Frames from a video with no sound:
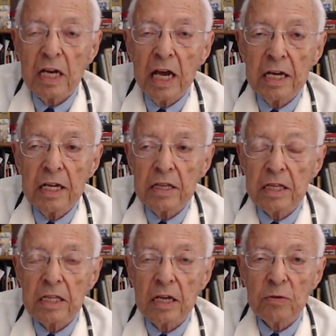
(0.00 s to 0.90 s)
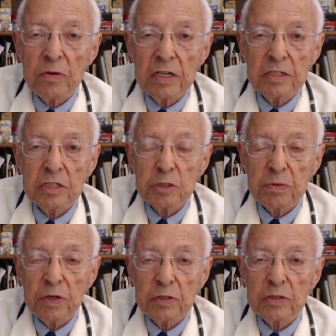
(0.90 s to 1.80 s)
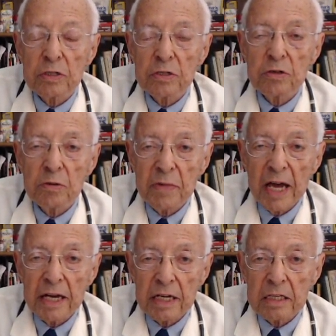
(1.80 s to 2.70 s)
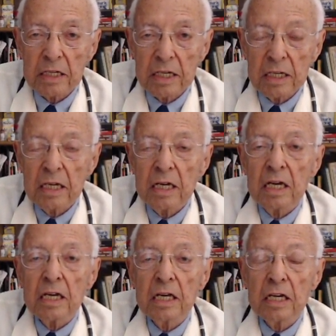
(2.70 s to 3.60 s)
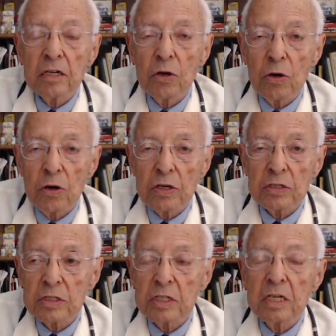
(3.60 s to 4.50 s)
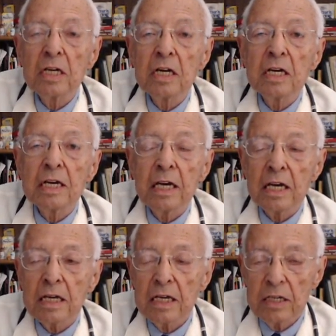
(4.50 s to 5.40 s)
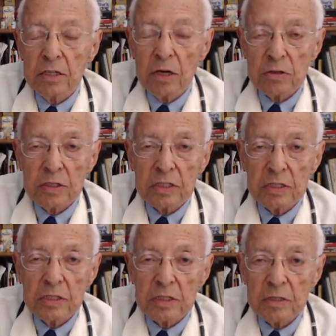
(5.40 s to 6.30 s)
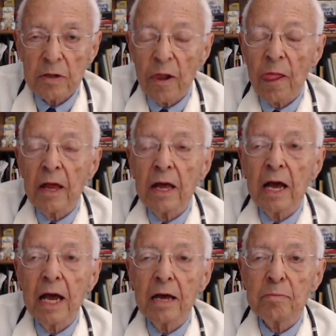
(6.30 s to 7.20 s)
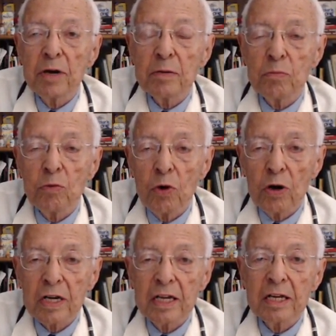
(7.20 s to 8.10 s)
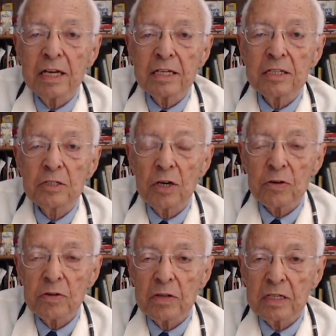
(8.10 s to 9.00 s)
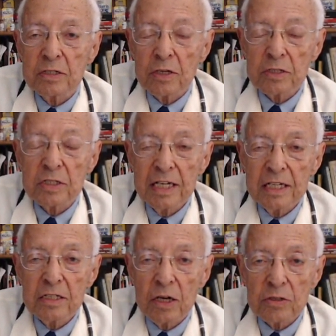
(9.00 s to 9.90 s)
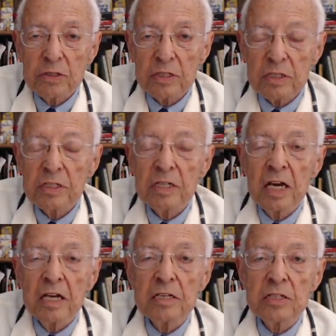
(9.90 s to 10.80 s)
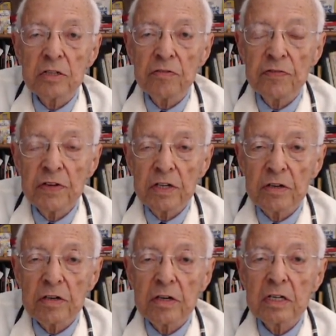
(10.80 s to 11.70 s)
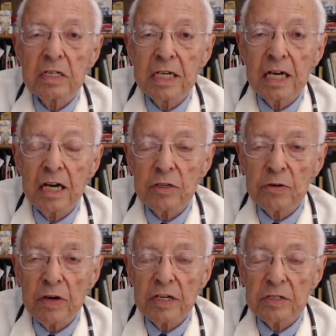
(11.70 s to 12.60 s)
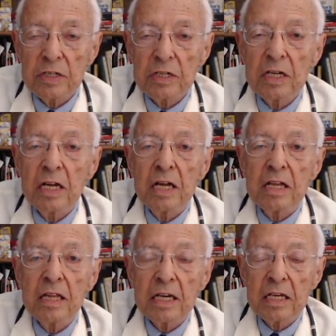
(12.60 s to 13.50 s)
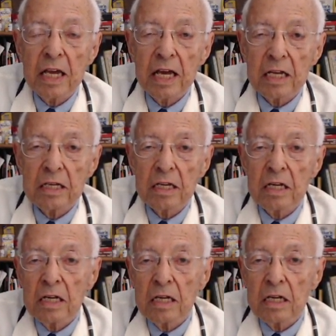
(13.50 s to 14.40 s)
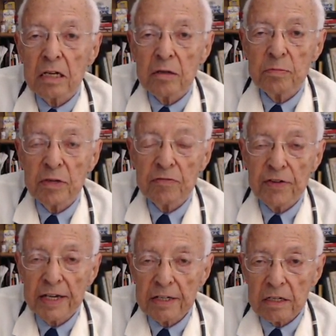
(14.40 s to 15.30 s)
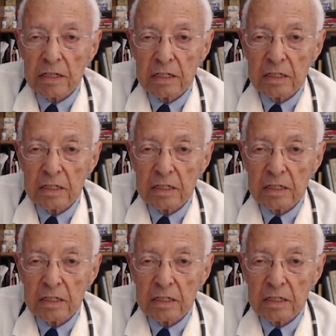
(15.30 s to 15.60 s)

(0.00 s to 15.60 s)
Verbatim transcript: anything that raises blood sugar dramatically can cause ketosis, uh, but more so than just ketosis, severe dehydration that can be fatal.